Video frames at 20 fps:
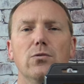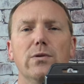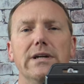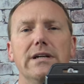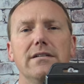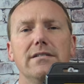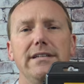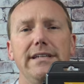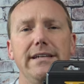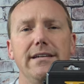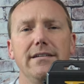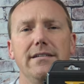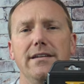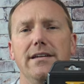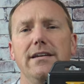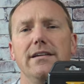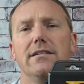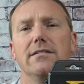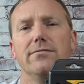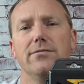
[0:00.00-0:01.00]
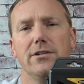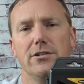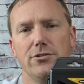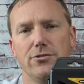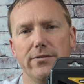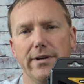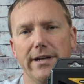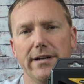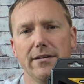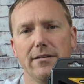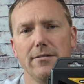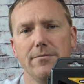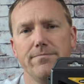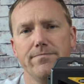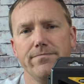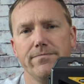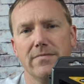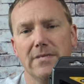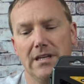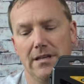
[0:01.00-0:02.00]
quickly and get you frustrated.
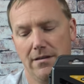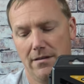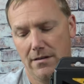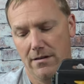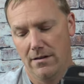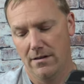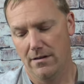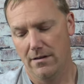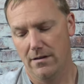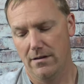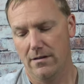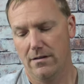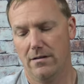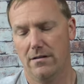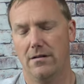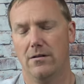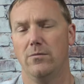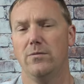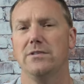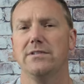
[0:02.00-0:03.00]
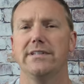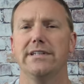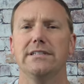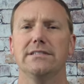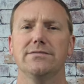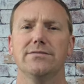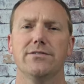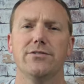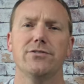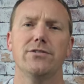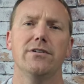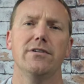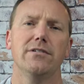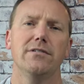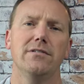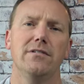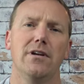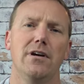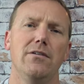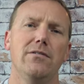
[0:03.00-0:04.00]
Uh, one thing's for
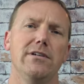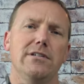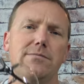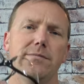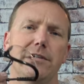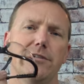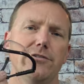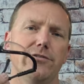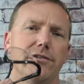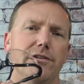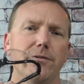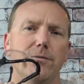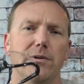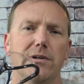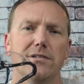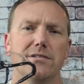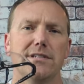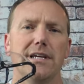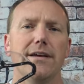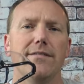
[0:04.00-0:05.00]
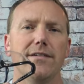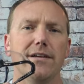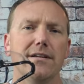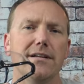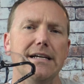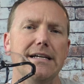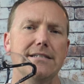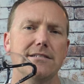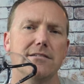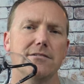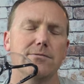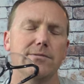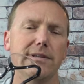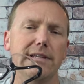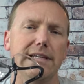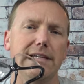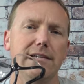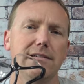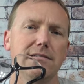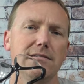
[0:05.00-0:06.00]
certain, always make sure you wear safety glasses
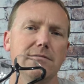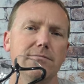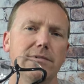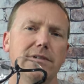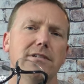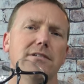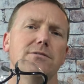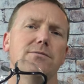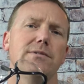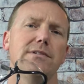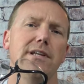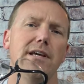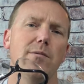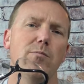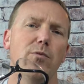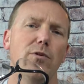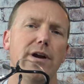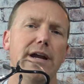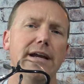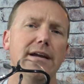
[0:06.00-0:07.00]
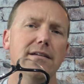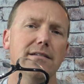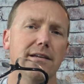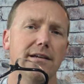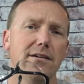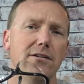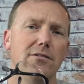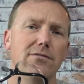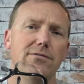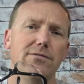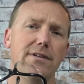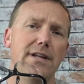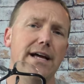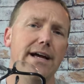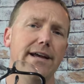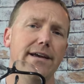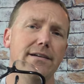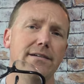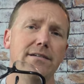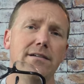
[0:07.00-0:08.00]
with these because when they break, they go
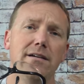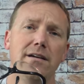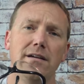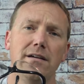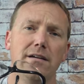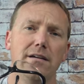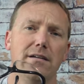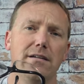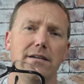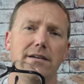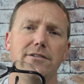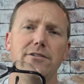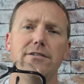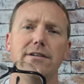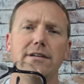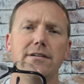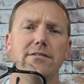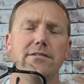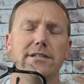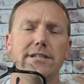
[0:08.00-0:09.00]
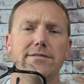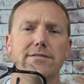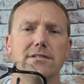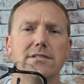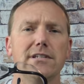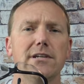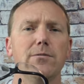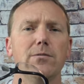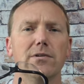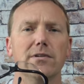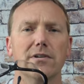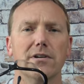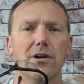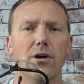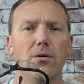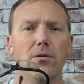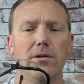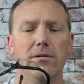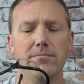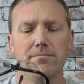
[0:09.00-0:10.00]
flying and you can even see where they're
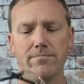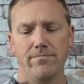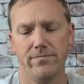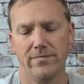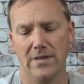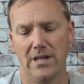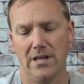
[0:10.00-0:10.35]
going.